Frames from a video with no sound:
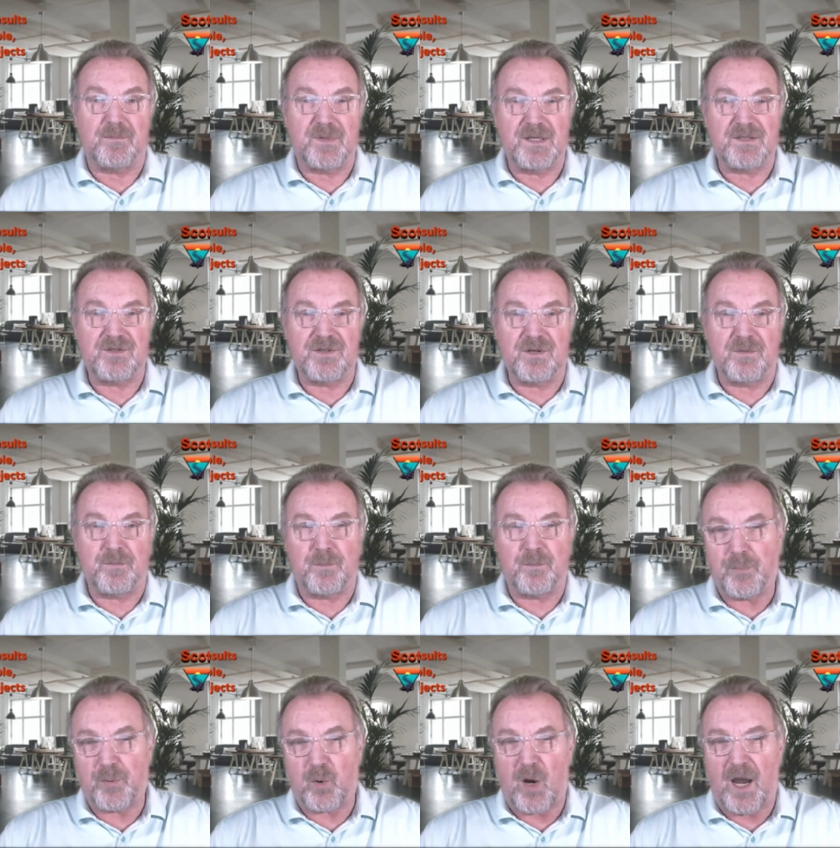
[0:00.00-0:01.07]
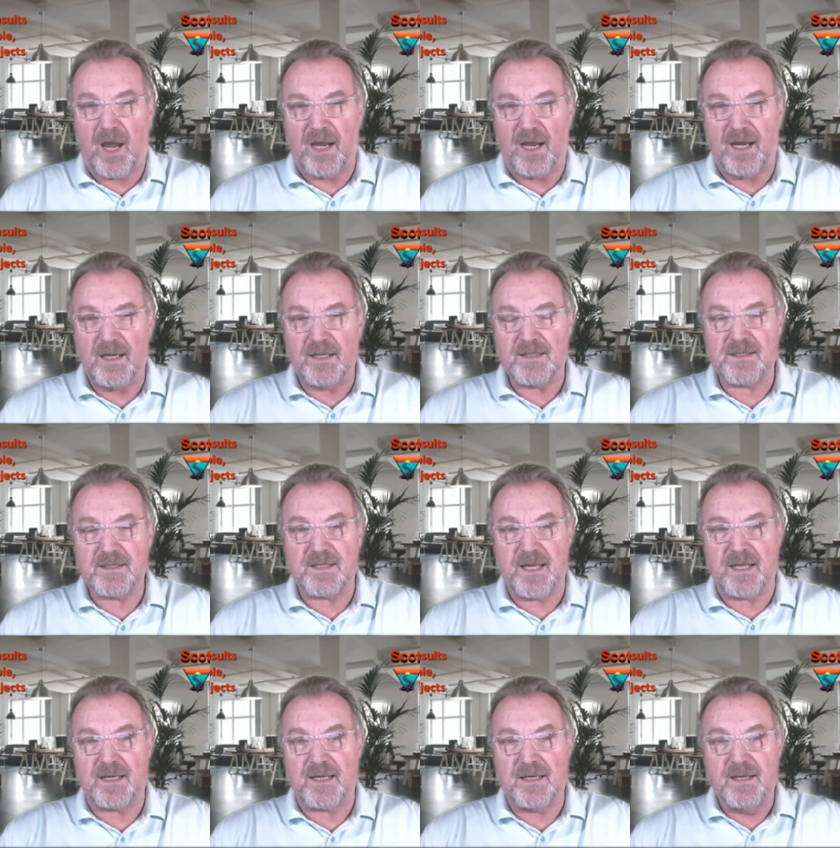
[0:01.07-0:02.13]
It's your pride. It's
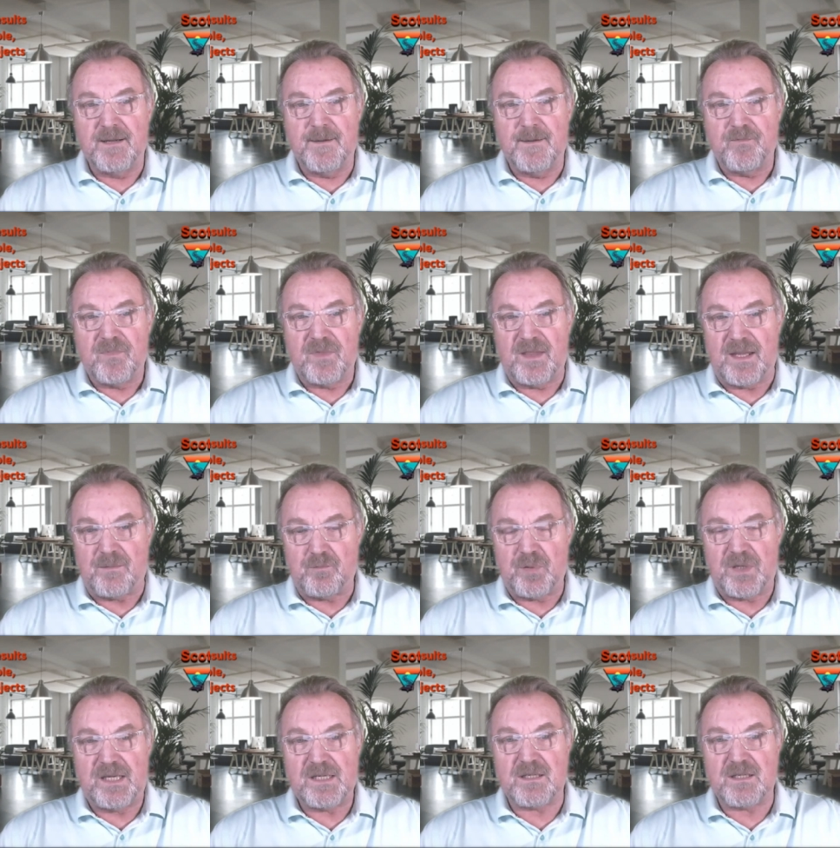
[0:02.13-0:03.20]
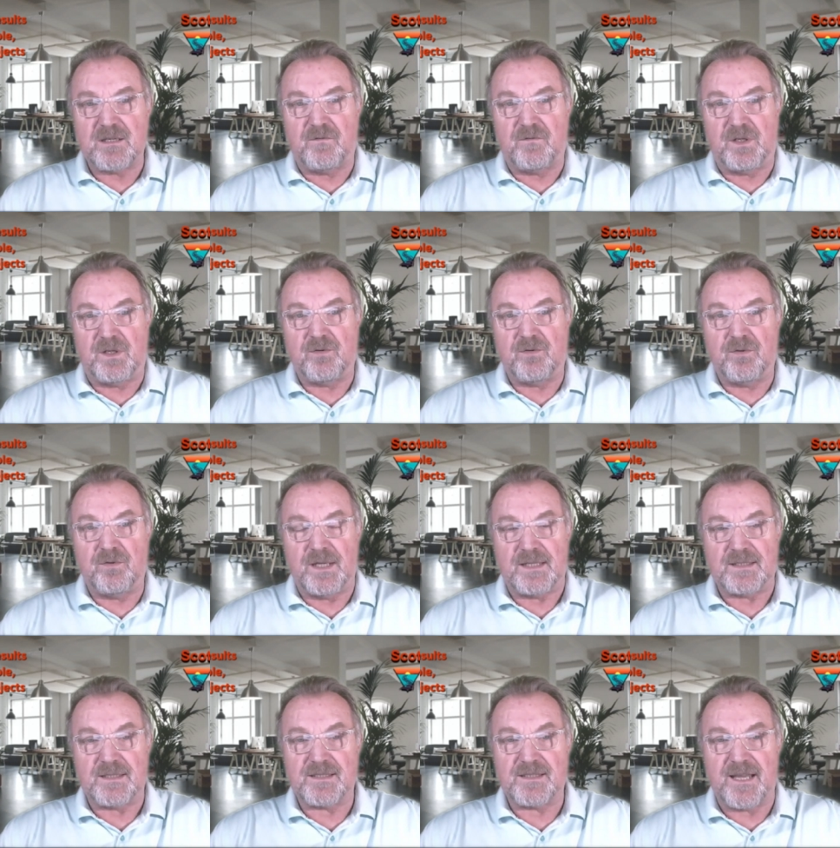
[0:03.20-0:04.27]
that piece of you
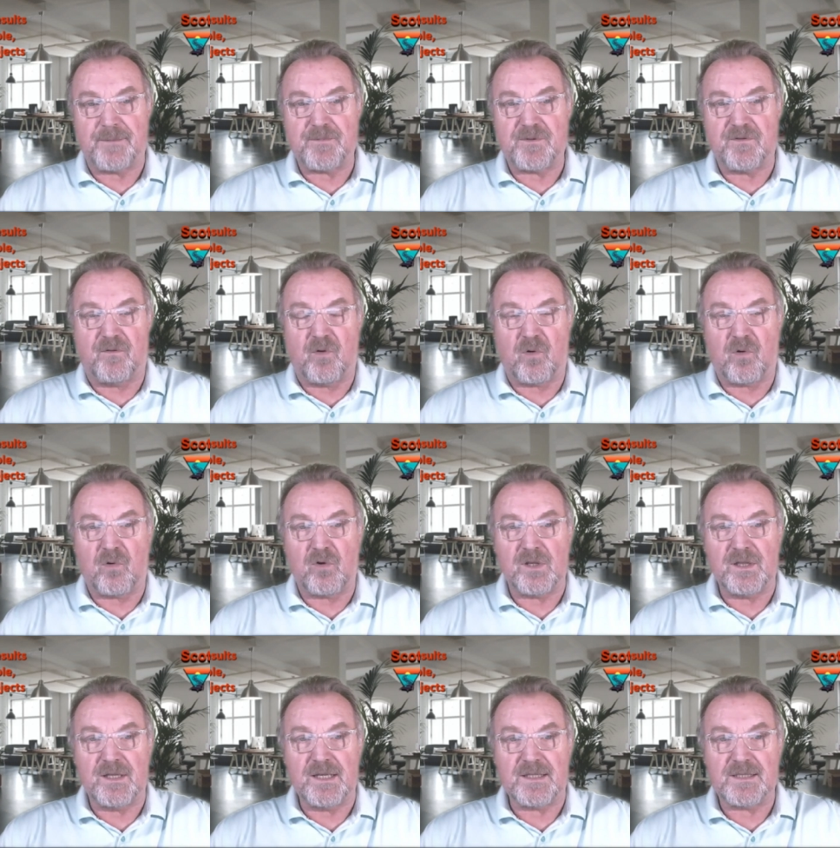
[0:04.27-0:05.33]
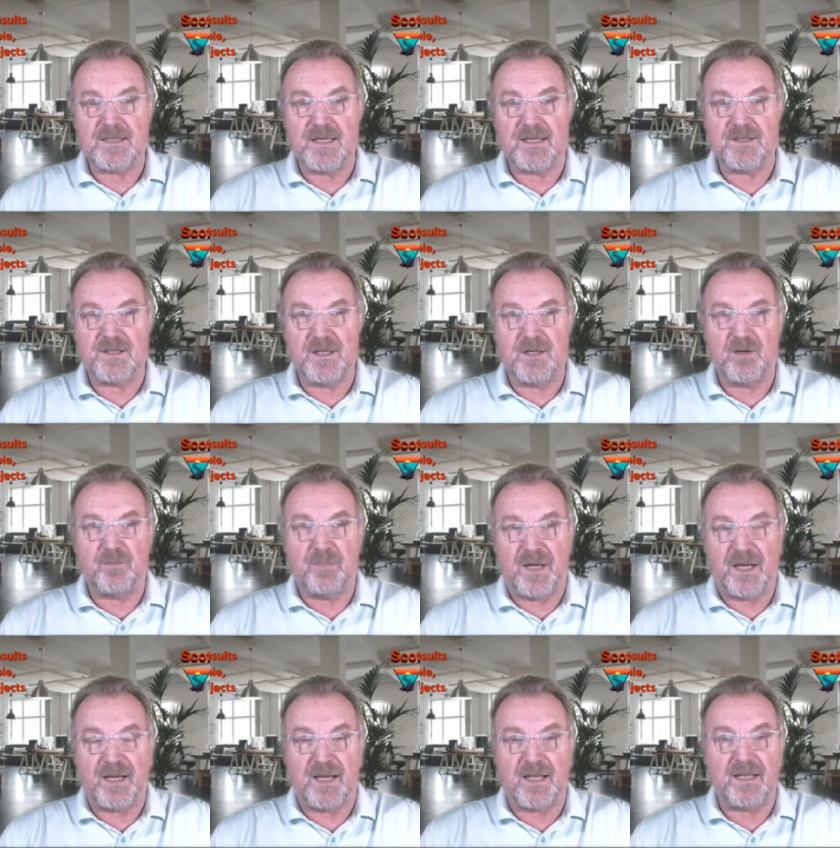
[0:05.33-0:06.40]
that steps forward that says, you know,
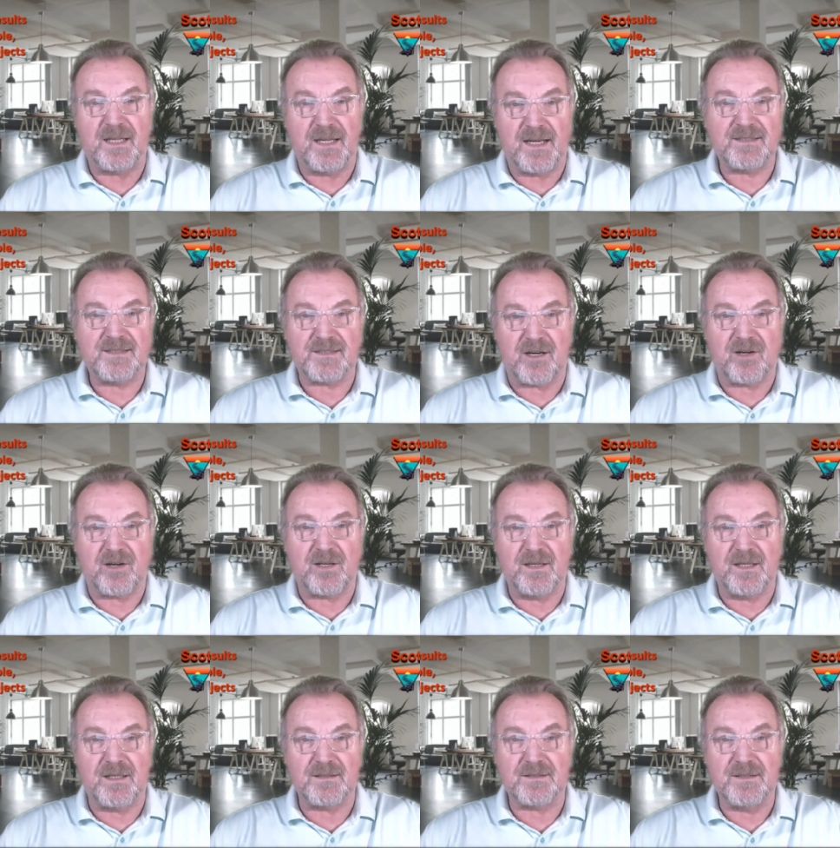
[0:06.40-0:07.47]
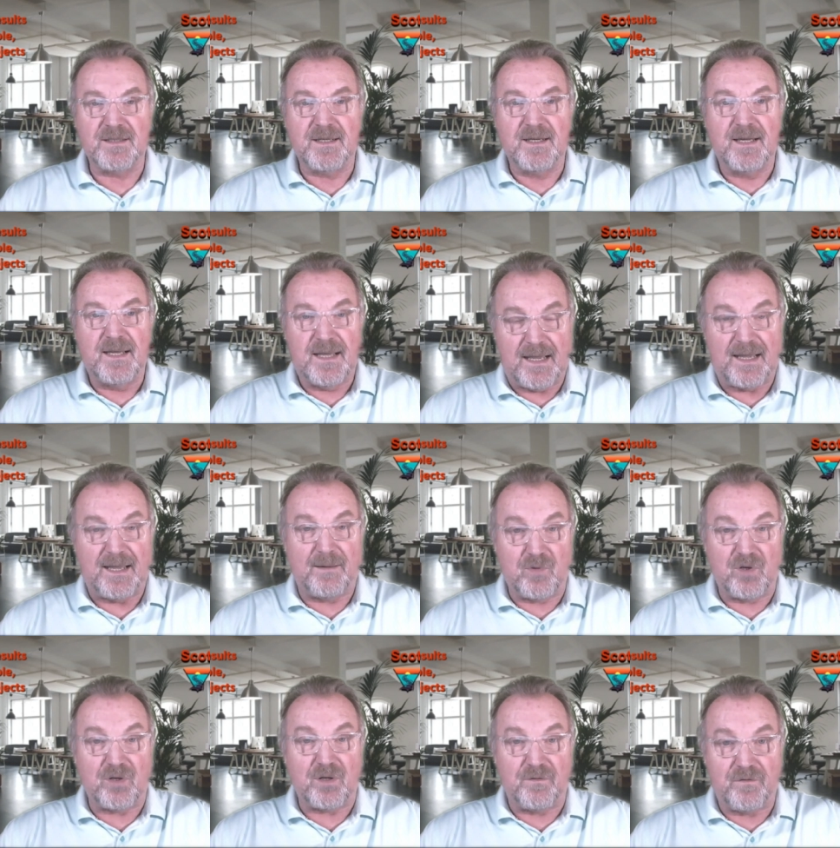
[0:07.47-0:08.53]
by golly, I started this. I'm
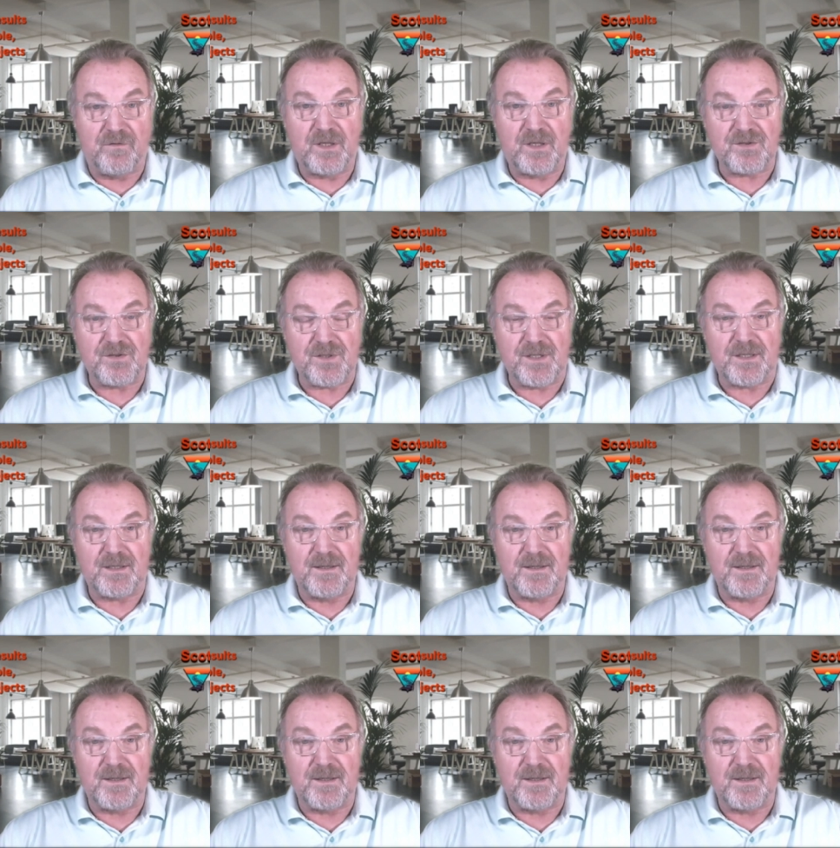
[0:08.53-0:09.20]
going to finish it.